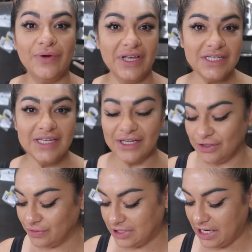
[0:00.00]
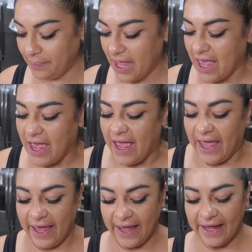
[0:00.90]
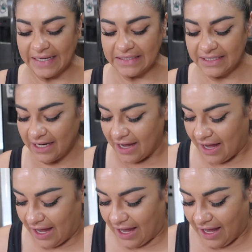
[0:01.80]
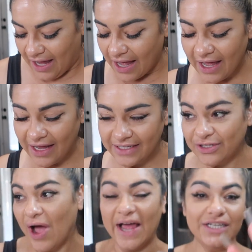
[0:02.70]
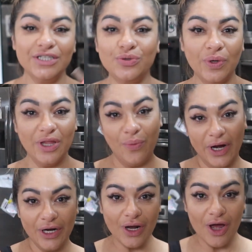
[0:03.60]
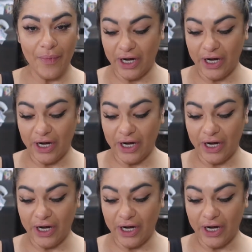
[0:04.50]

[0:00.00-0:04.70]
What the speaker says: so easy, and so cheap. And so I just really wanted to come